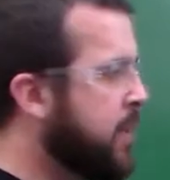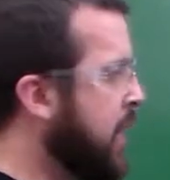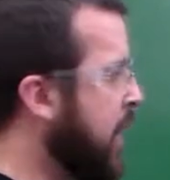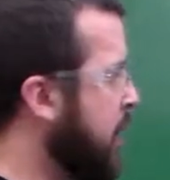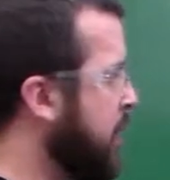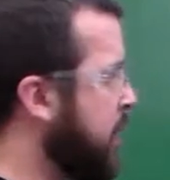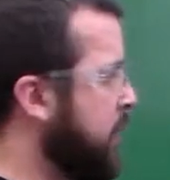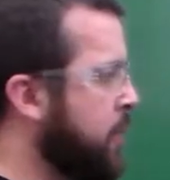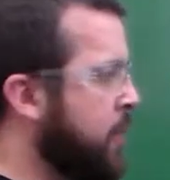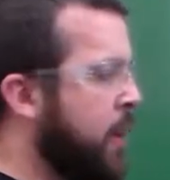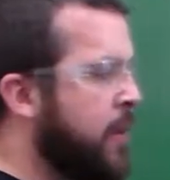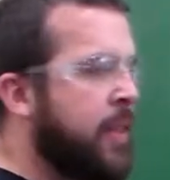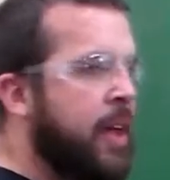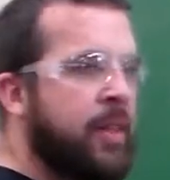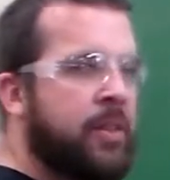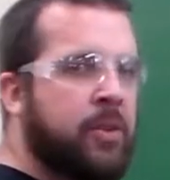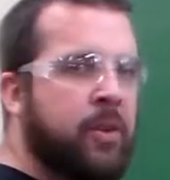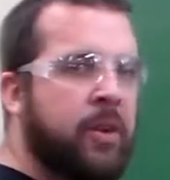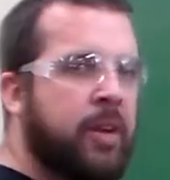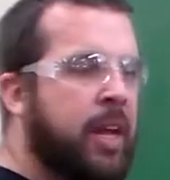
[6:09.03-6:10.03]
Now you run
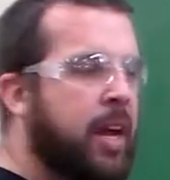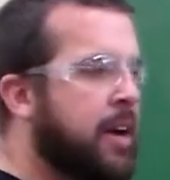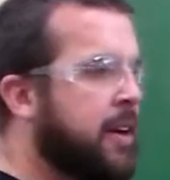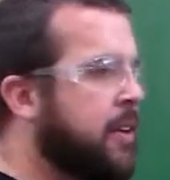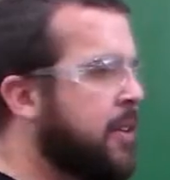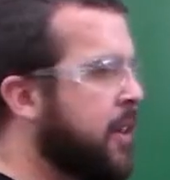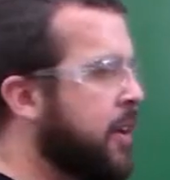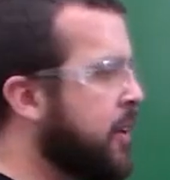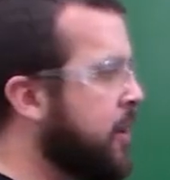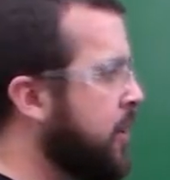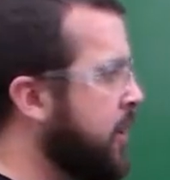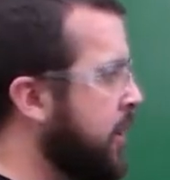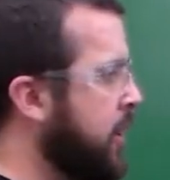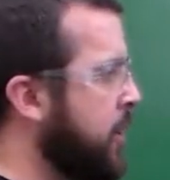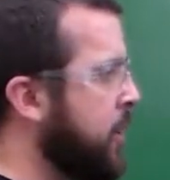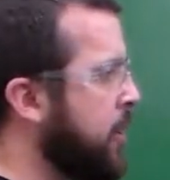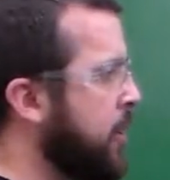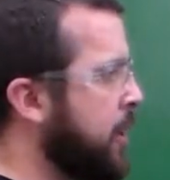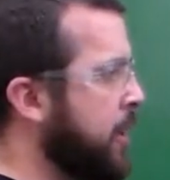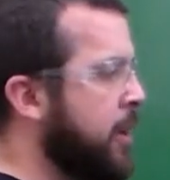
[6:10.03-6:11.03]
that through your calculator,
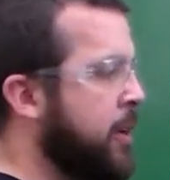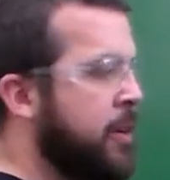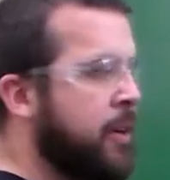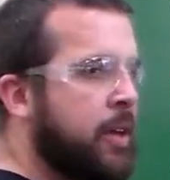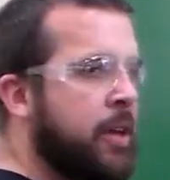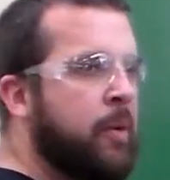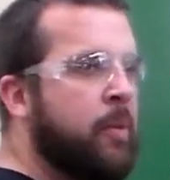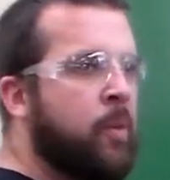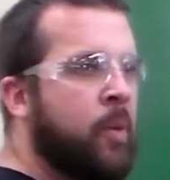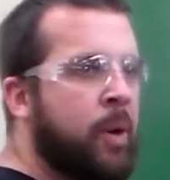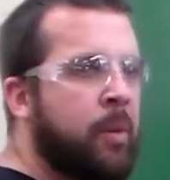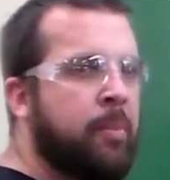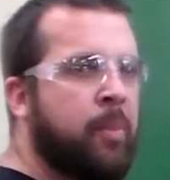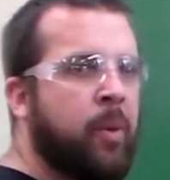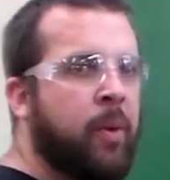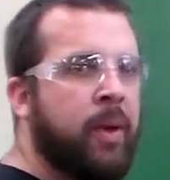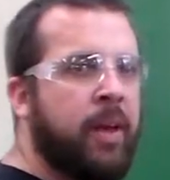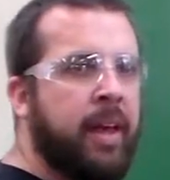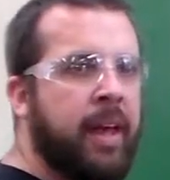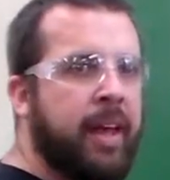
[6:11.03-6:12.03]
and you'll get
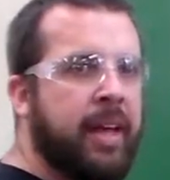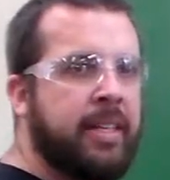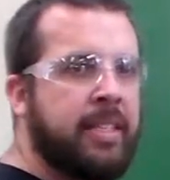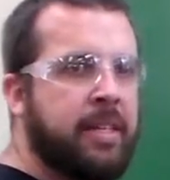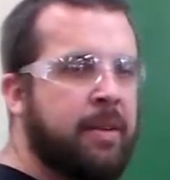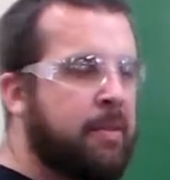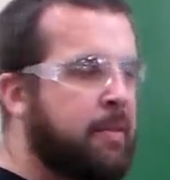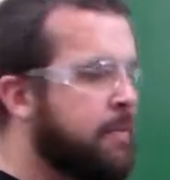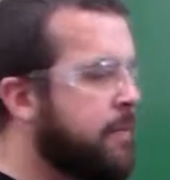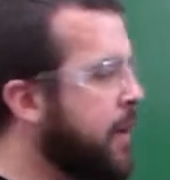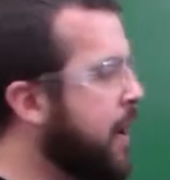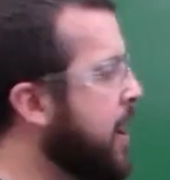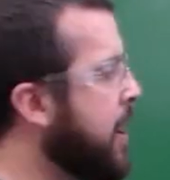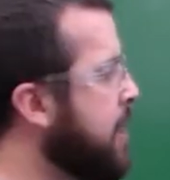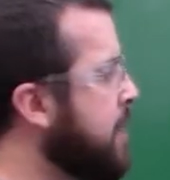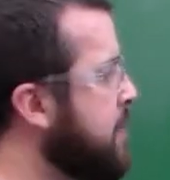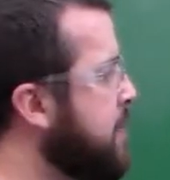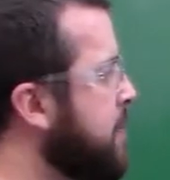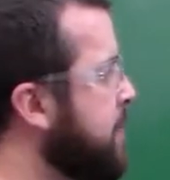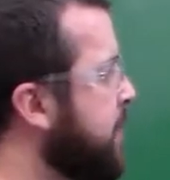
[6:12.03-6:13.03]

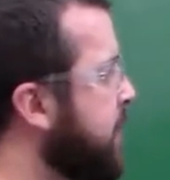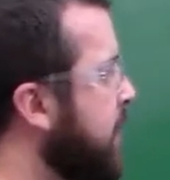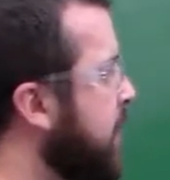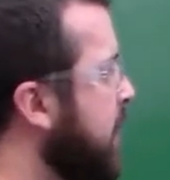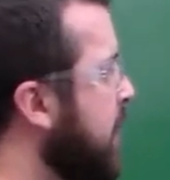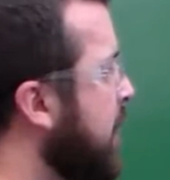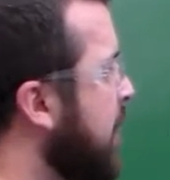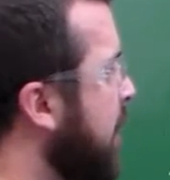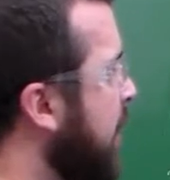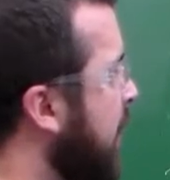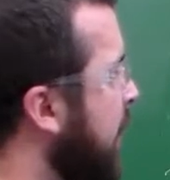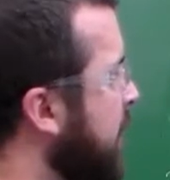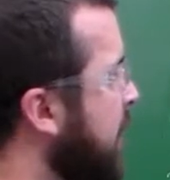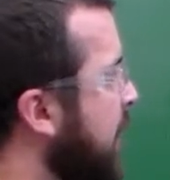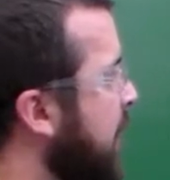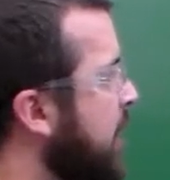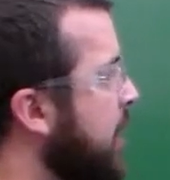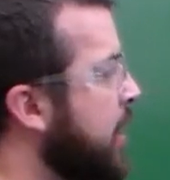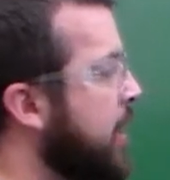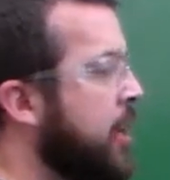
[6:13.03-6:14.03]
1.875,
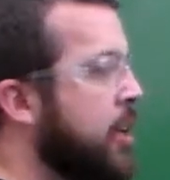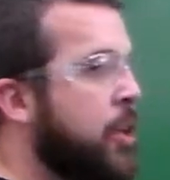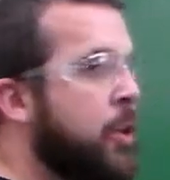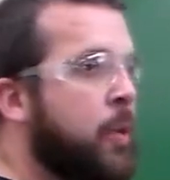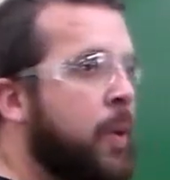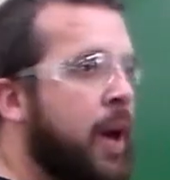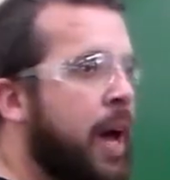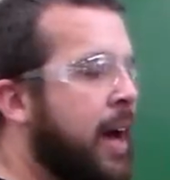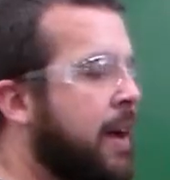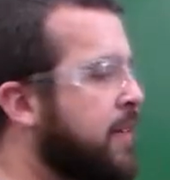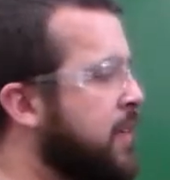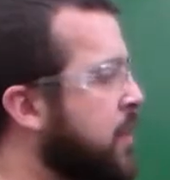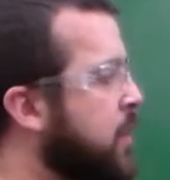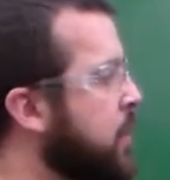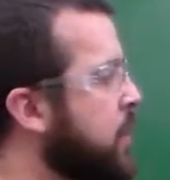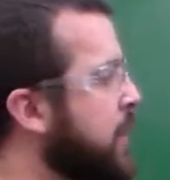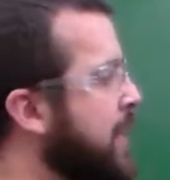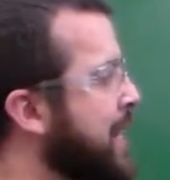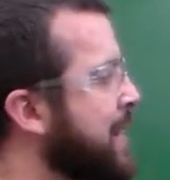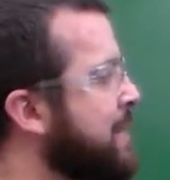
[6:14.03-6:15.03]
and then you have
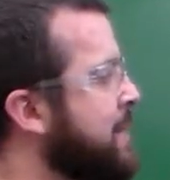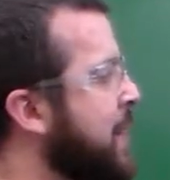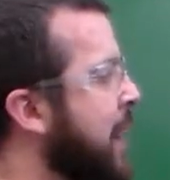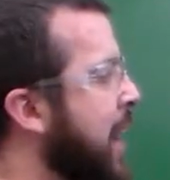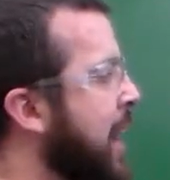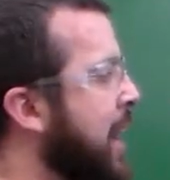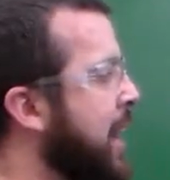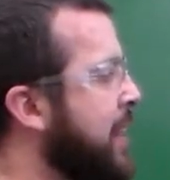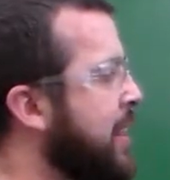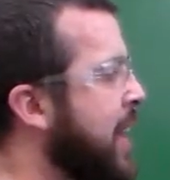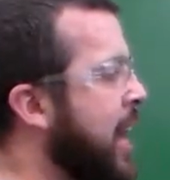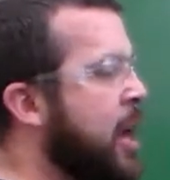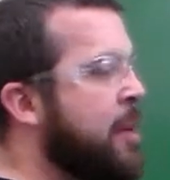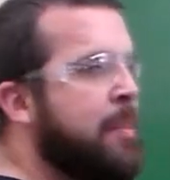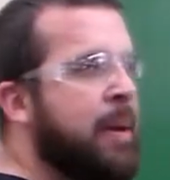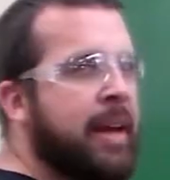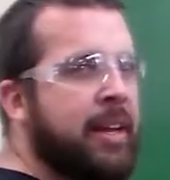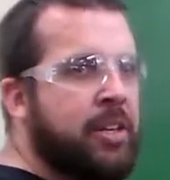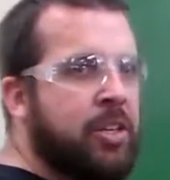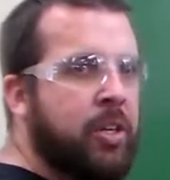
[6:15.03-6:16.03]
to divide
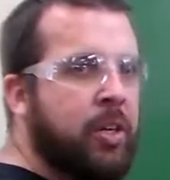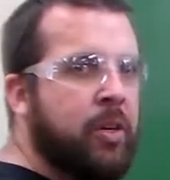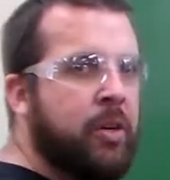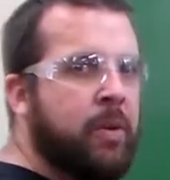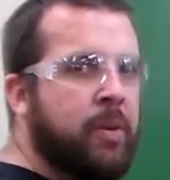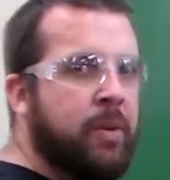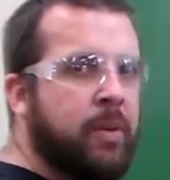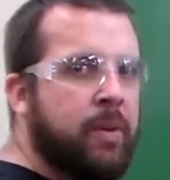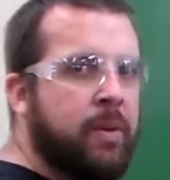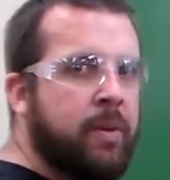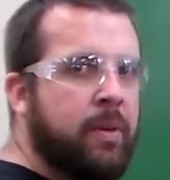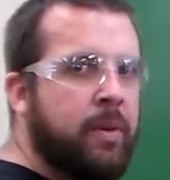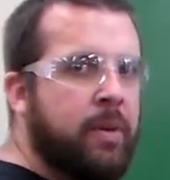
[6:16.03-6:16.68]
that by 2.